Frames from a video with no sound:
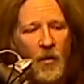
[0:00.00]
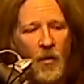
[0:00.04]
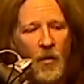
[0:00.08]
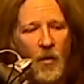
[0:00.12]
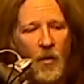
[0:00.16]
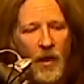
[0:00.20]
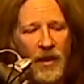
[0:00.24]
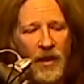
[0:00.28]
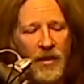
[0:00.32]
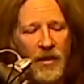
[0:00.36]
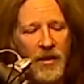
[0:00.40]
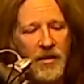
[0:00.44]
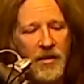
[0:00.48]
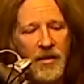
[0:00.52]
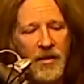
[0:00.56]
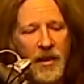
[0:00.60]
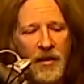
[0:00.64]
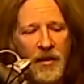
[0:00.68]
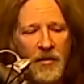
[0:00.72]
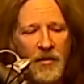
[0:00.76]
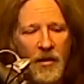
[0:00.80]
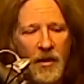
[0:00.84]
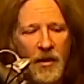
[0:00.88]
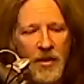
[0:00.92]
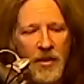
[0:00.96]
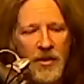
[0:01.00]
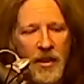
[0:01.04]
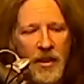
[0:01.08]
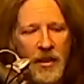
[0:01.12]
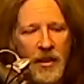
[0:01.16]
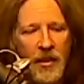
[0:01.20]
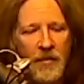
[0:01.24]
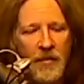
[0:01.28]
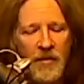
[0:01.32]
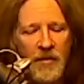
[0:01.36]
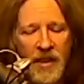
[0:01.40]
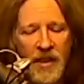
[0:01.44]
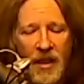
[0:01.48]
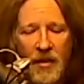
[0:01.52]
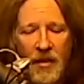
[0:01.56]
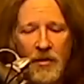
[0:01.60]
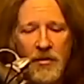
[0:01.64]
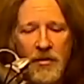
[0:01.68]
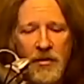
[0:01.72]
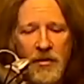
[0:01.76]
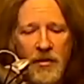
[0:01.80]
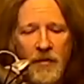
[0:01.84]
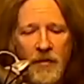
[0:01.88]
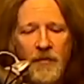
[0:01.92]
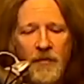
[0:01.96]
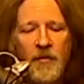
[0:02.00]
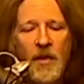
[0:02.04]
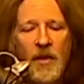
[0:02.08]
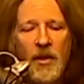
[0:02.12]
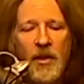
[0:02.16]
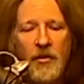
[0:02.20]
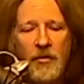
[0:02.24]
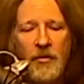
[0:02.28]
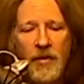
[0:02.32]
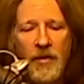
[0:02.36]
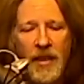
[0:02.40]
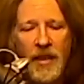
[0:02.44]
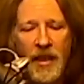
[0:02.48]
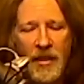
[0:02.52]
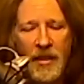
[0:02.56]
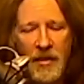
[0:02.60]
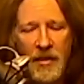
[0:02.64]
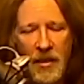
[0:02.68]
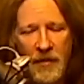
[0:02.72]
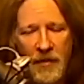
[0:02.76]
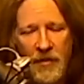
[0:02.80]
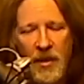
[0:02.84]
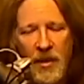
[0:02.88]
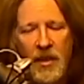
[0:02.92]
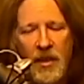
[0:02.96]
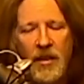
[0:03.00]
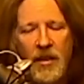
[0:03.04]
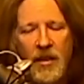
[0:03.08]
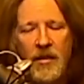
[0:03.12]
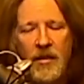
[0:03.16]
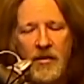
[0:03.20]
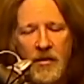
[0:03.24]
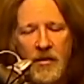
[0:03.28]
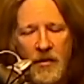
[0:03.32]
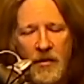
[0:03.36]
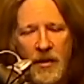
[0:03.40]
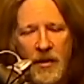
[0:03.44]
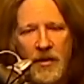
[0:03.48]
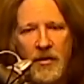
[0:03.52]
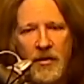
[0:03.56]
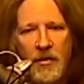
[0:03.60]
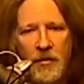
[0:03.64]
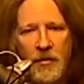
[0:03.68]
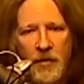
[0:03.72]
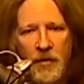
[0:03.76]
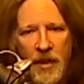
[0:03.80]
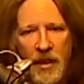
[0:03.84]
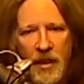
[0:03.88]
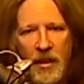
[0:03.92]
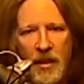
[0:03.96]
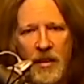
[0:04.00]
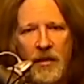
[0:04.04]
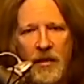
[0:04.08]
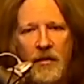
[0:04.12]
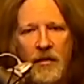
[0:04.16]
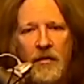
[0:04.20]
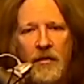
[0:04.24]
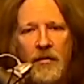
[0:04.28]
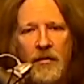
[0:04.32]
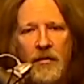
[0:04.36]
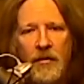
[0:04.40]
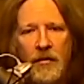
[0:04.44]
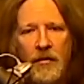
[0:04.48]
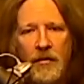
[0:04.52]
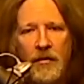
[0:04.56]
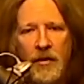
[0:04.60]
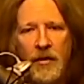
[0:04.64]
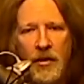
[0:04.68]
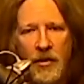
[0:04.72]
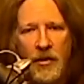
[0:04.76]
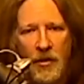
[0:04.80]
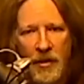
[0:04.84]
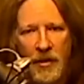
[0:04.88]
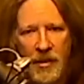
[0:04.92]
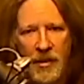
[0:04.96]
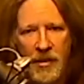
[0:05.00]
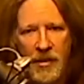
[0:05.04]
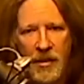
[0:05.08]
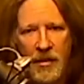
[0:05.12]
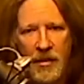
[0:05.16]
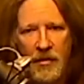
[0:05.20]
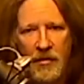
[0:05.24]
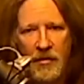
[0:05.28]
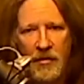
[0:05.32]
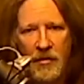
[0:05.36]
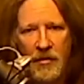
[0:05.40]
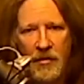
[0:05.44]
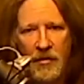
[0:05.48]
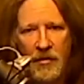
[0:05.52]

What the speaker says: When this technology comes out, creativity is going to be the currency.